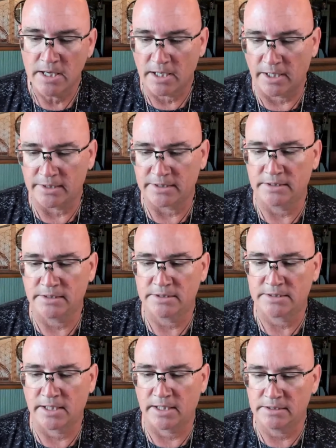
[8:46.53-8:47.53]
I didn't
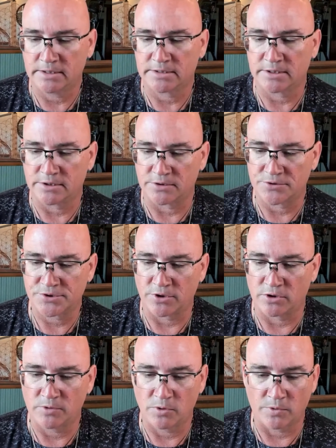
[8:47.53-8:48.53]
intend it to do
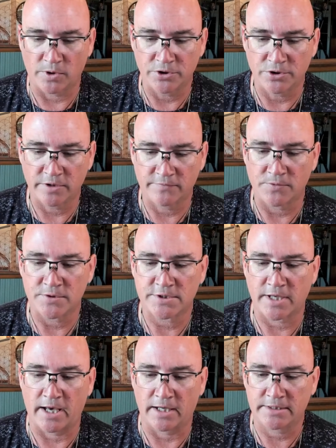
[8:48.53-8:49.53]
so, but wondered if it was
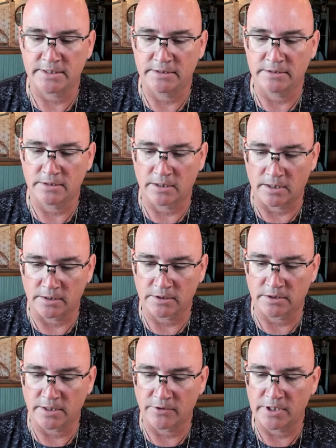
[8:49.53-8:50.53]
acting on
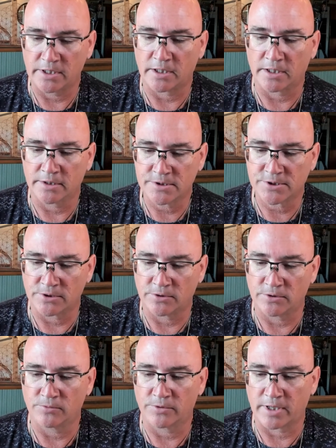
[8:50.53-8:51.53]
clearing on its
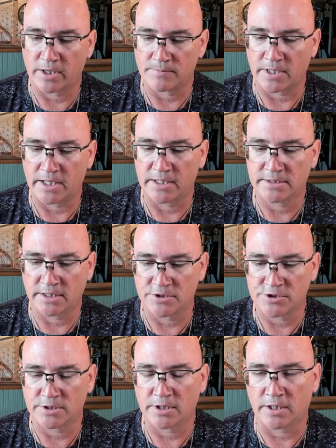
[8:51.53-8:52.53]
own without my
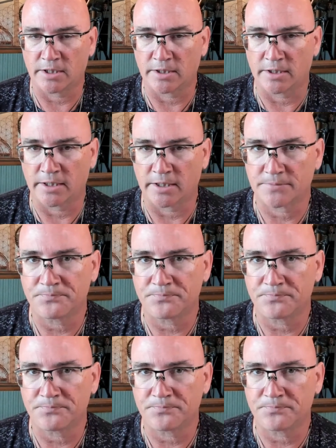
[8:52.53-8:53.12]
intention on it.